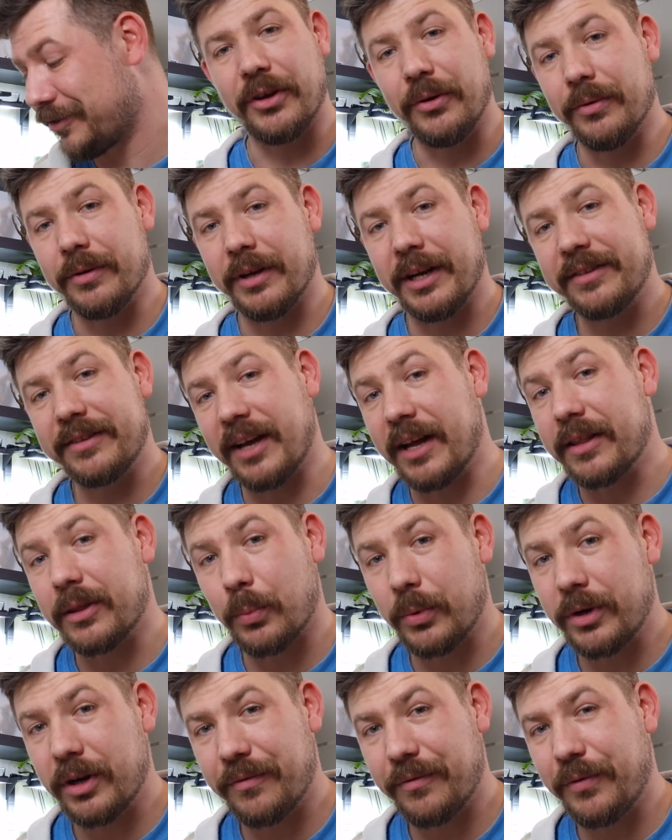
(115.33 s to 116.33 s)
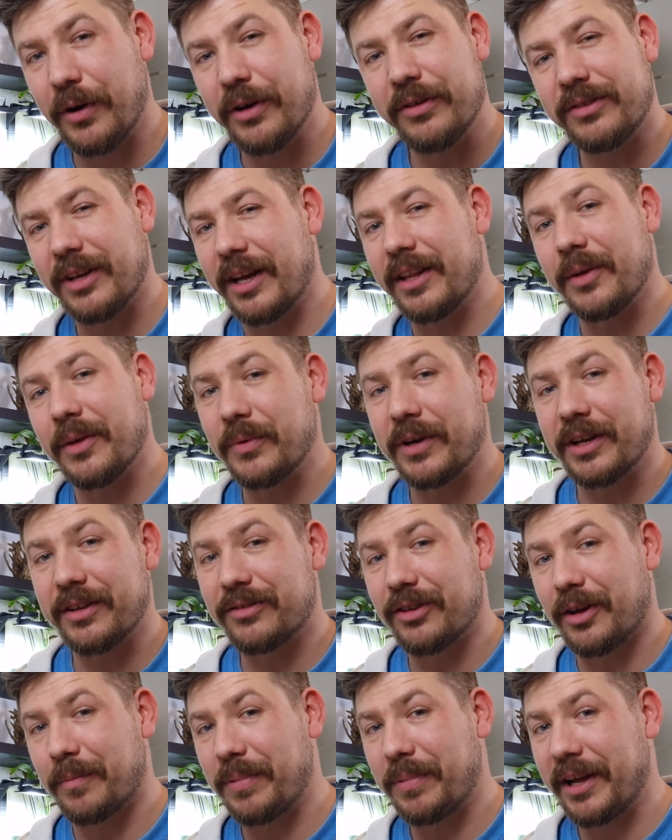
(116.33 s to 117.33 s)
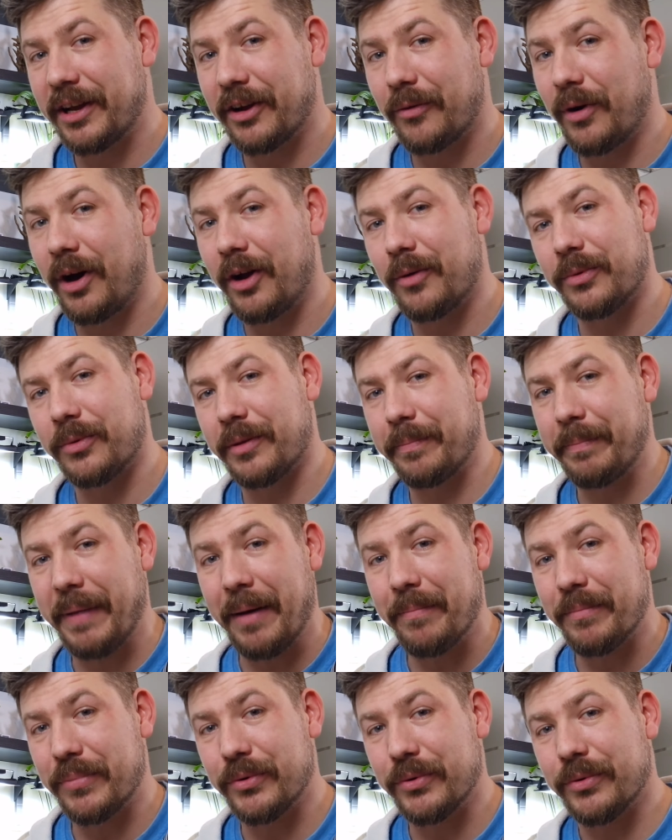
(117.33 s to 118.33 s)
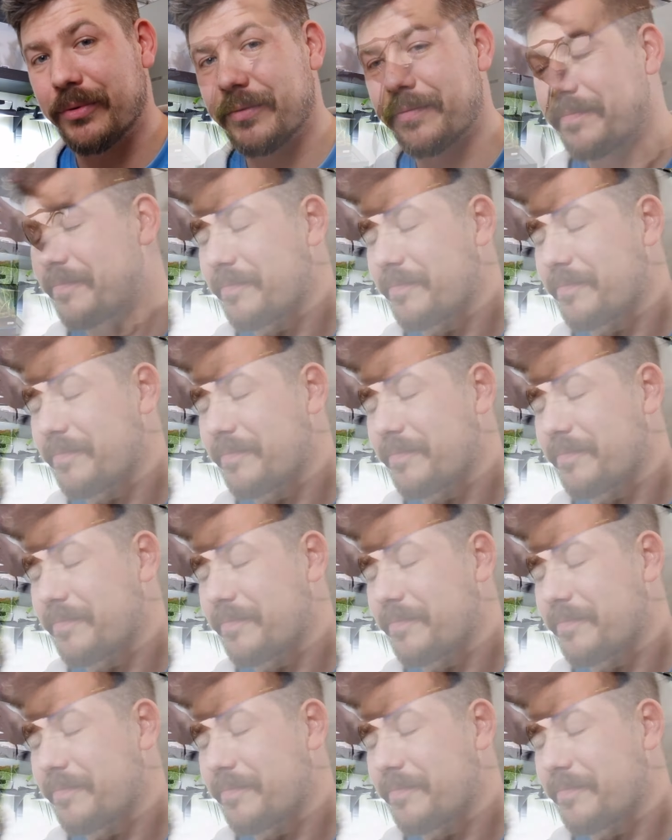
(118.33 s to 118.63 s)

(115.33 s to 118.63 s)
So let's add the window frost, and then we can start playing around with the bamboo.